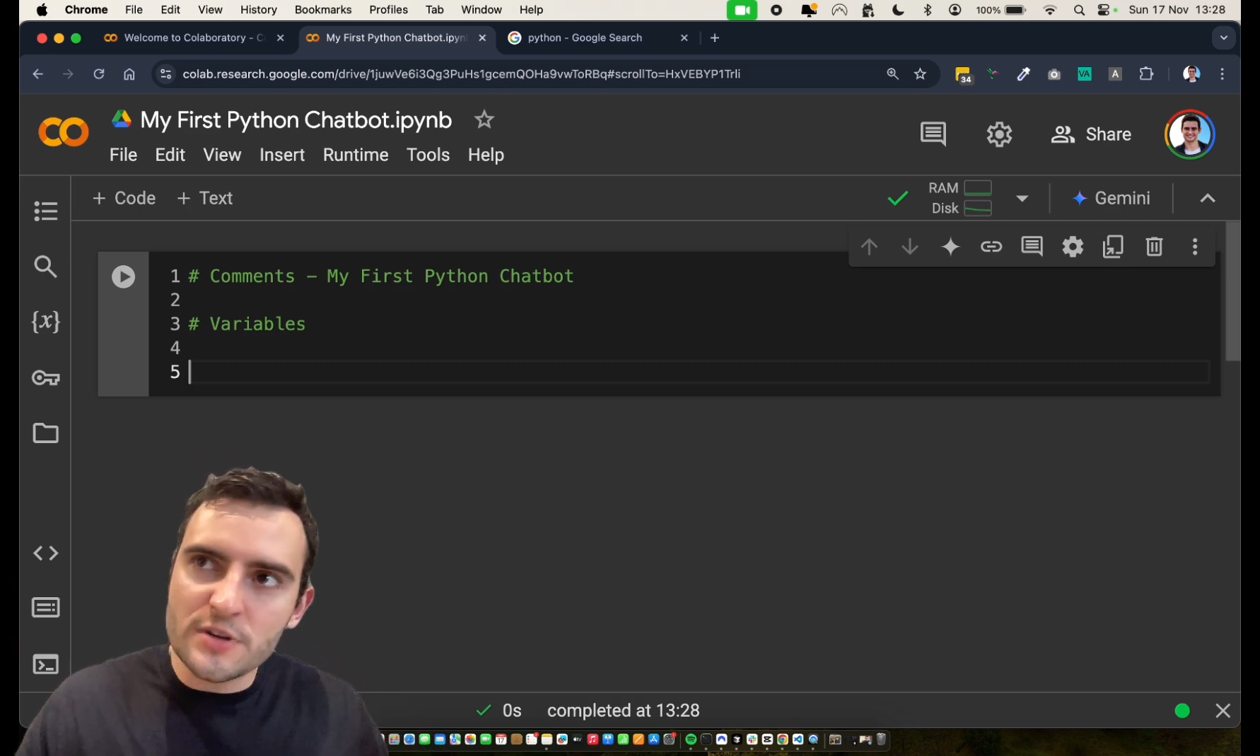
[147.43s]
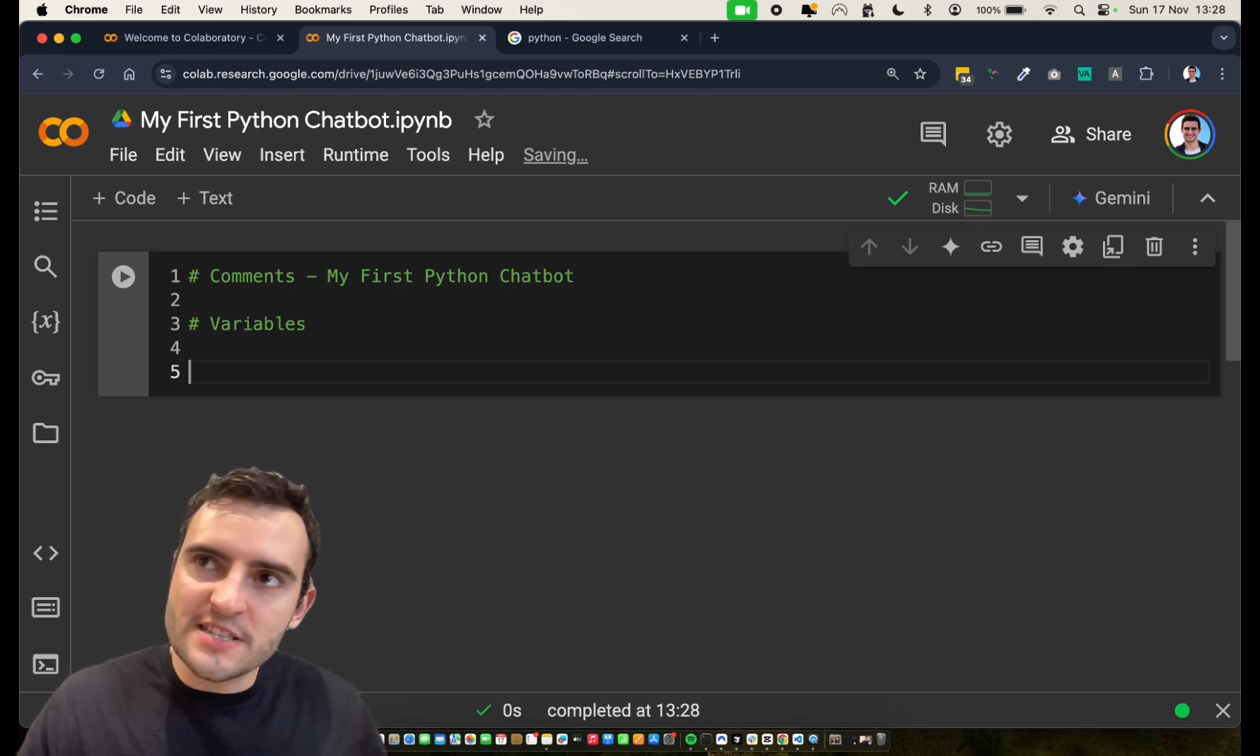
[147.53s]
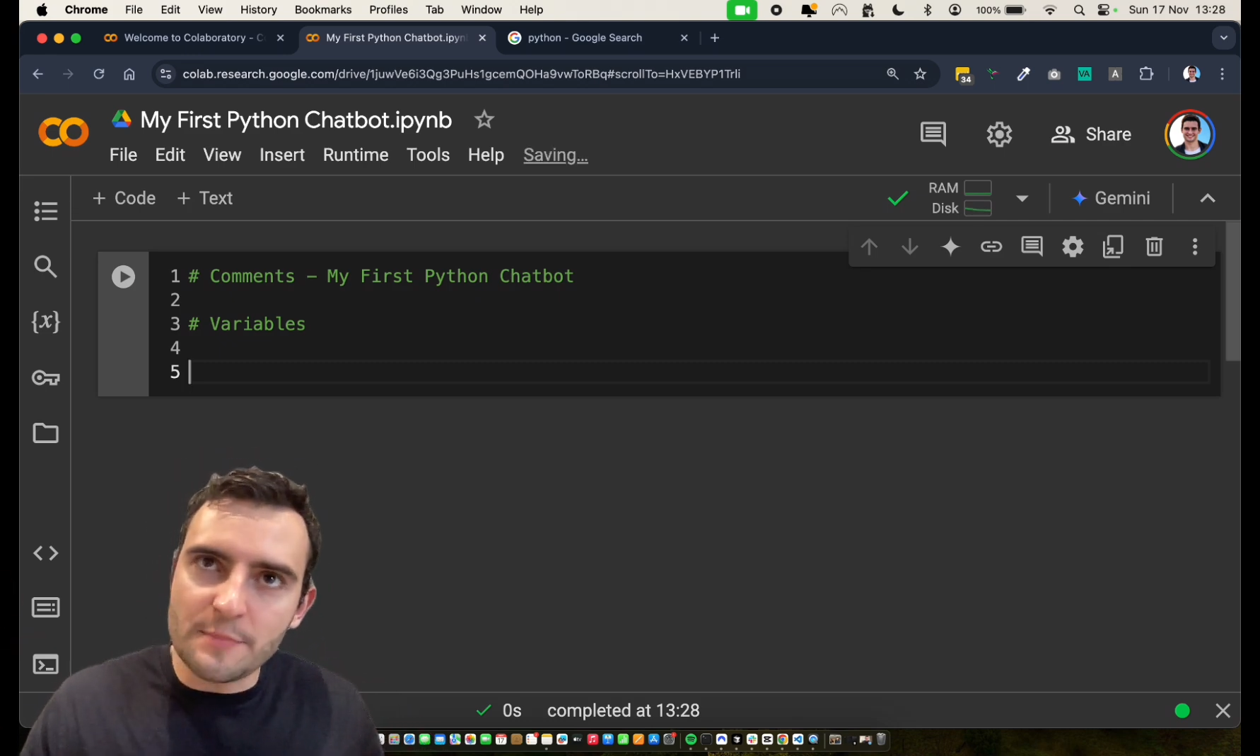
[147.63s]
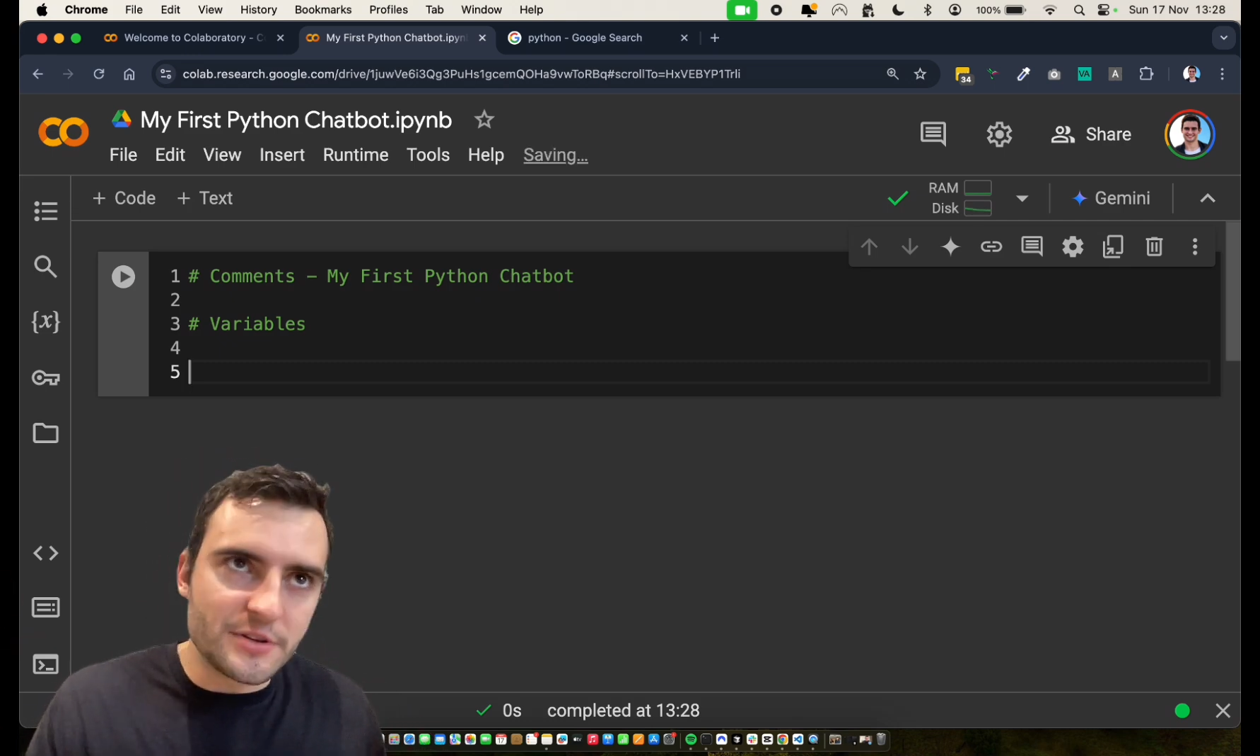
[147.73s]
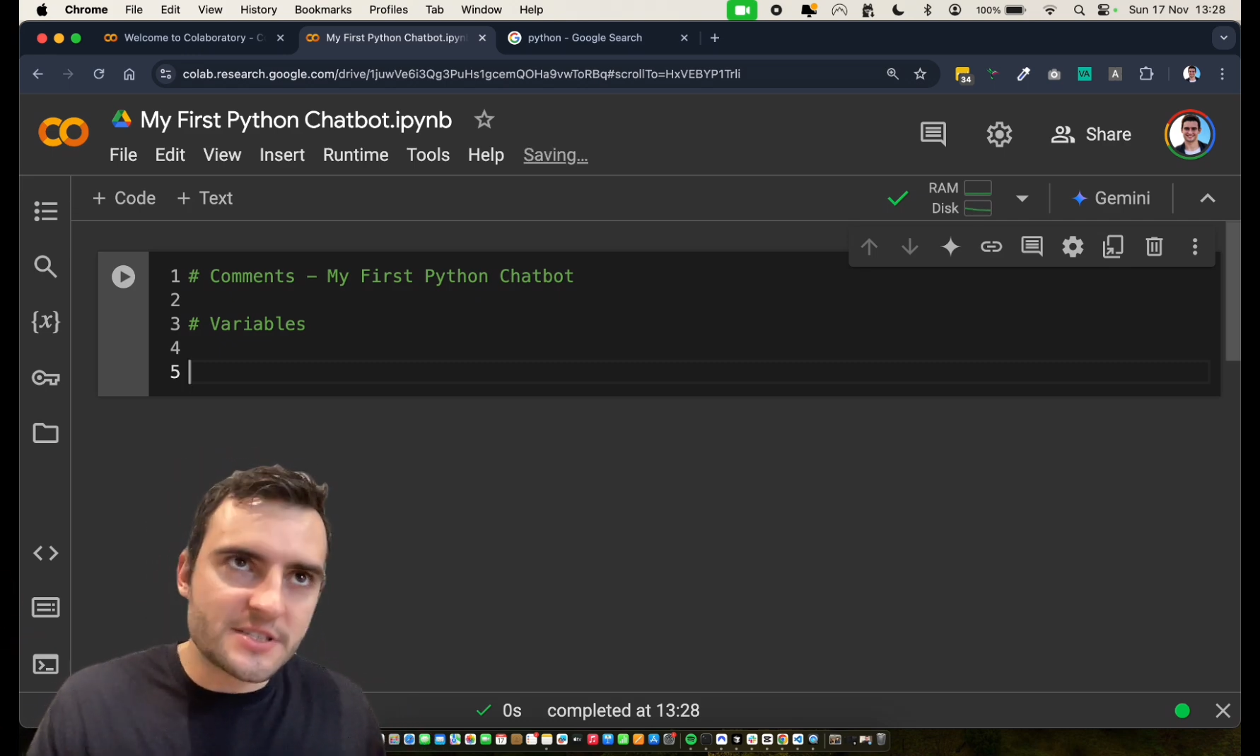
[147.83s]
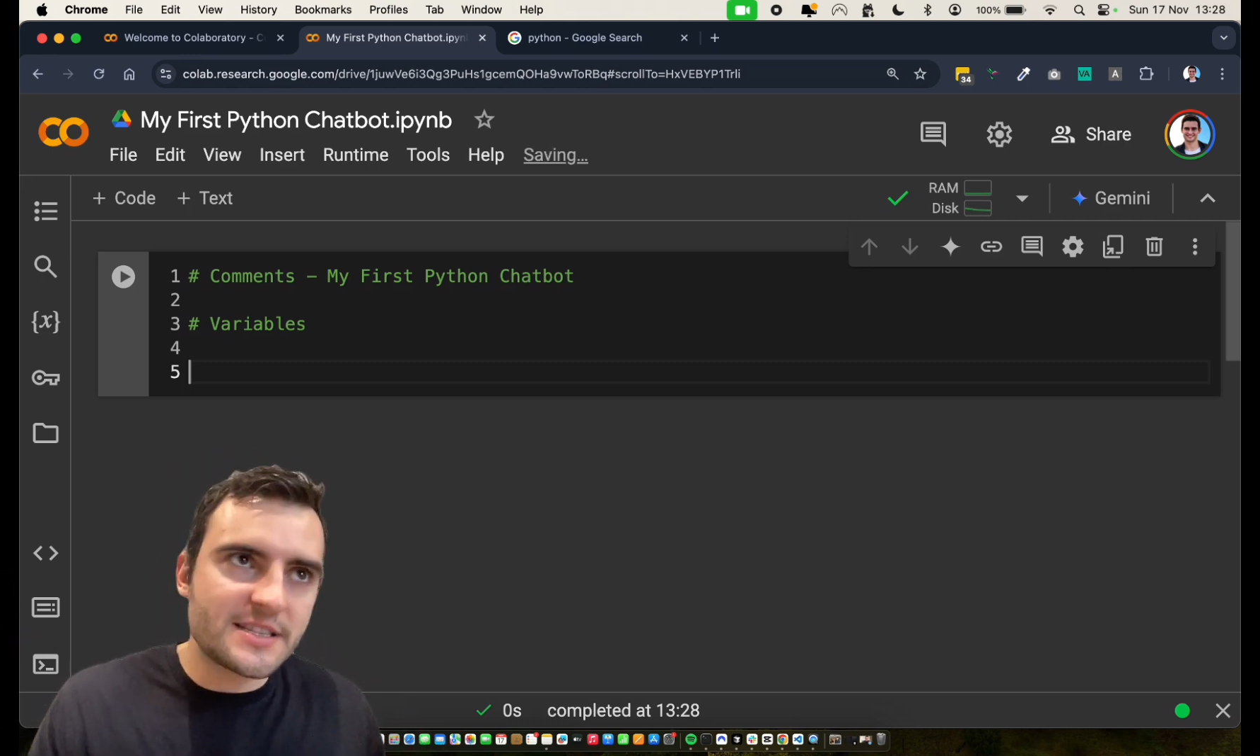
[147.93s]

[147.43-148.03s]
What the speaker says: with symbols.